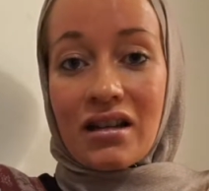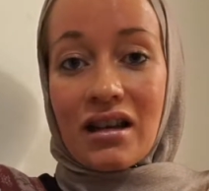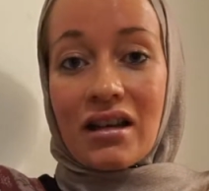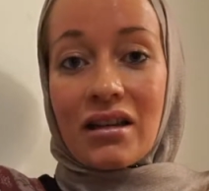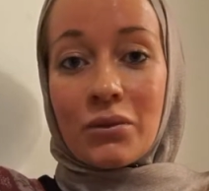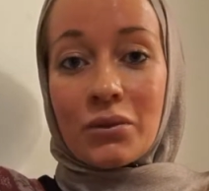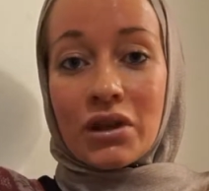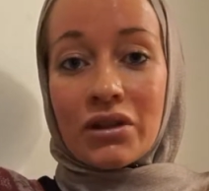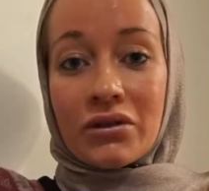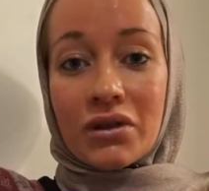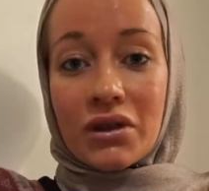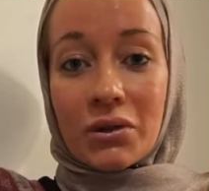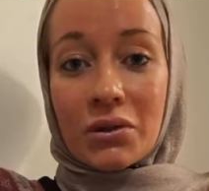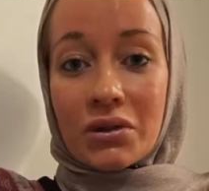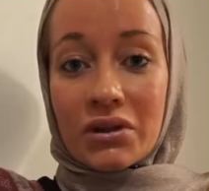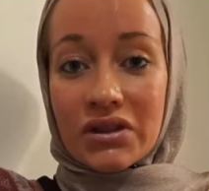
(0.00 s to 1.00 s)
in one of the
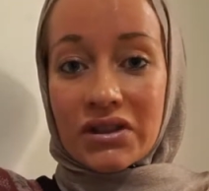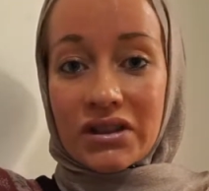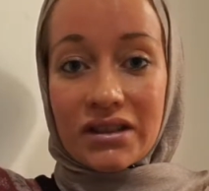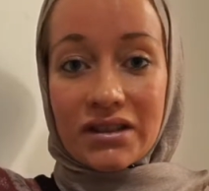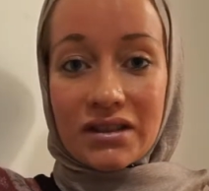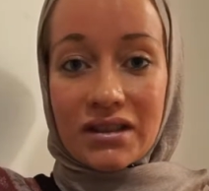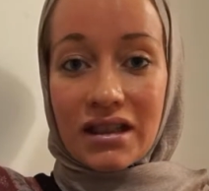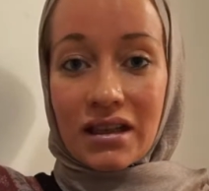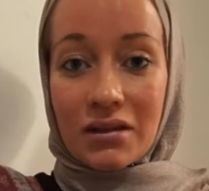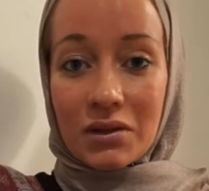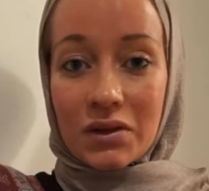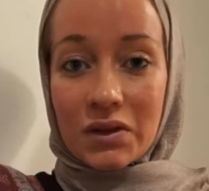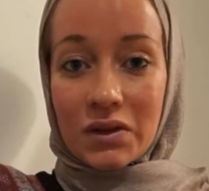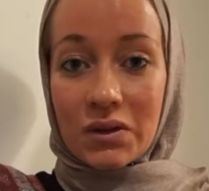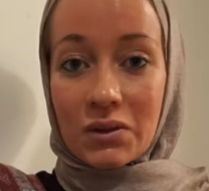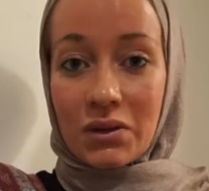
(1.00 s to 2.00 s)
courses that I
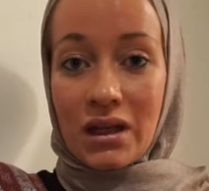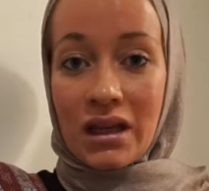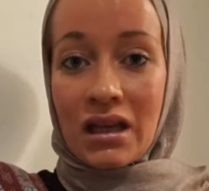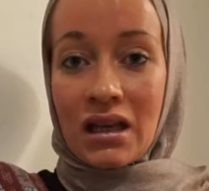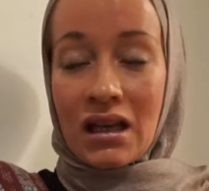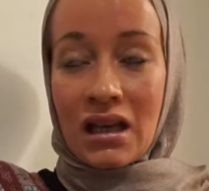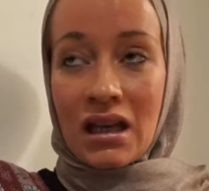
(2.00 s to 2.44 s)
was doing.